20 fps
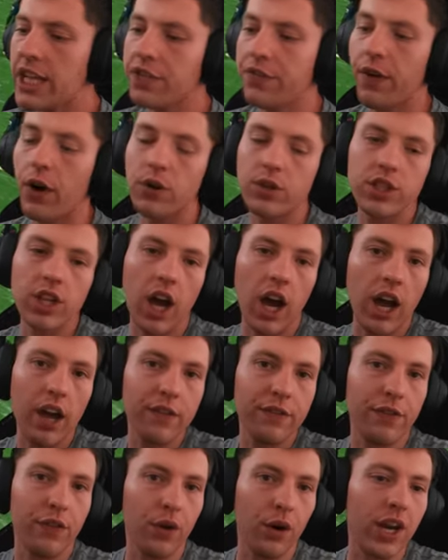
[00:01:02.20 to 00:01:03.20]
And that's full
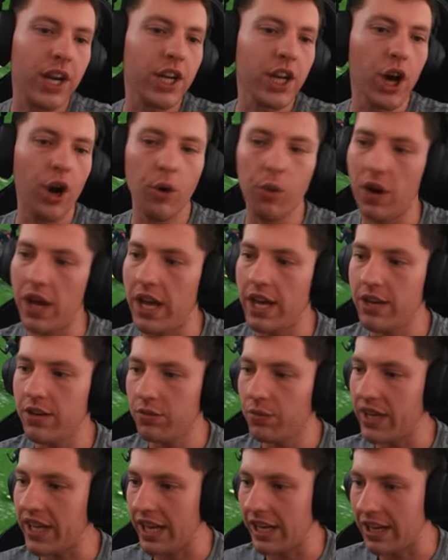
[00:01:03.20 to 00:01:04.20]
time. 3-0
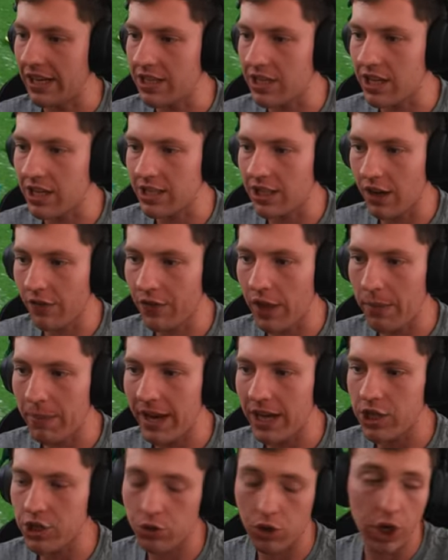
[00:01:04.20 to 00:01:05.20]
win. We get an assist off the
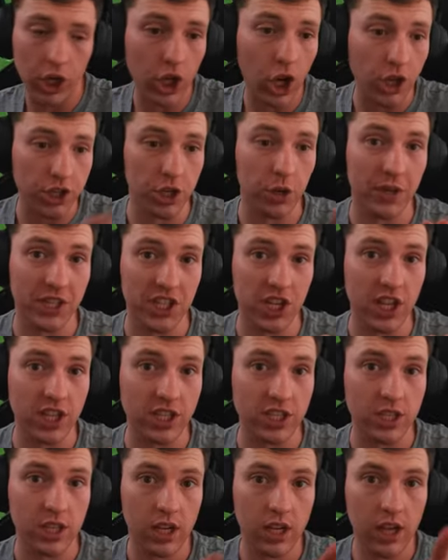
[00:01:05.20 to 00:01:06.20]
bench. Could have got two
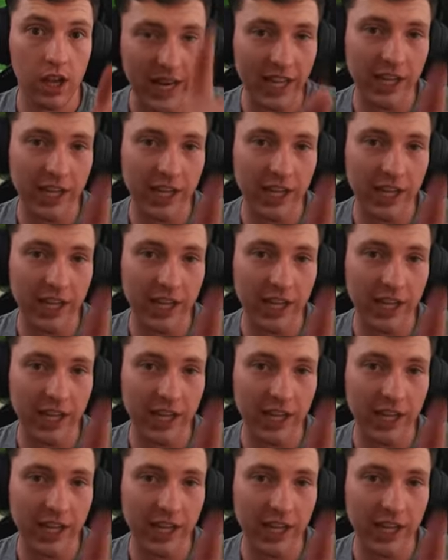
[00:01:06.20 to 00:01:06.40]
assists